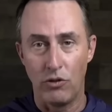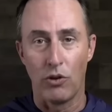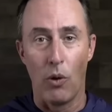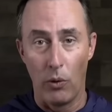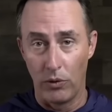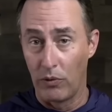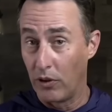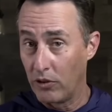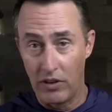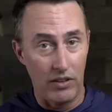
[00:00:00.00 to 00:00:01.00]
your older
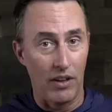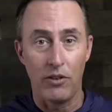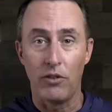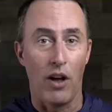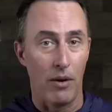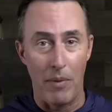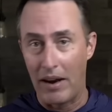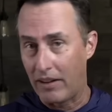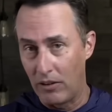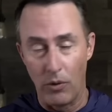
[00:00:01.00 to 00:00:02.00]
version. It does this
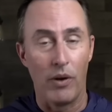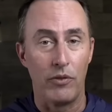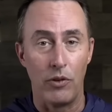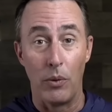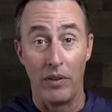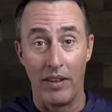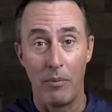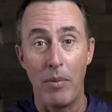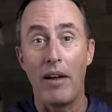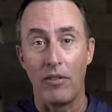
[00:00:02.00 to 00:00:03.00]
automatically. You don't have to do anything
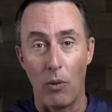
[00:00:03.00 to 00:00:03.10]
about it.